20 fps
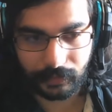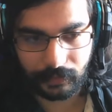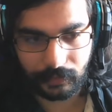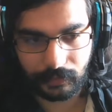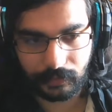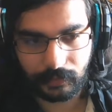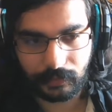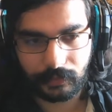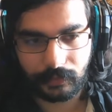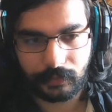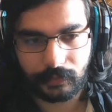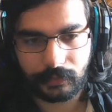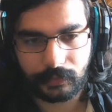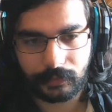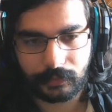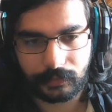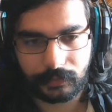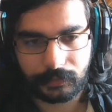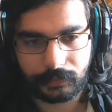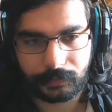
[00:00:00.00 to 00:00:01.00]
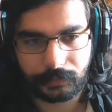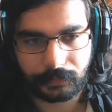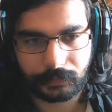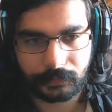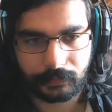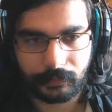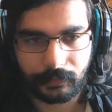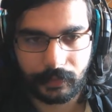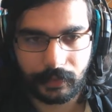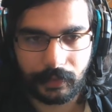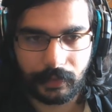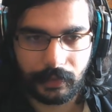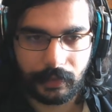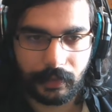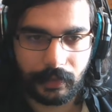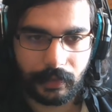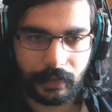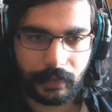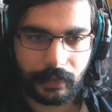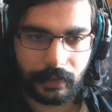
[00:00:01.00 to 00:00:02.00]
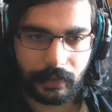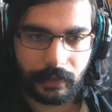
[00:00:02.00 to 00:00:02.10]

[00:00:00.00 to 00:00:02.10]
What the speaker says: (no one is talking)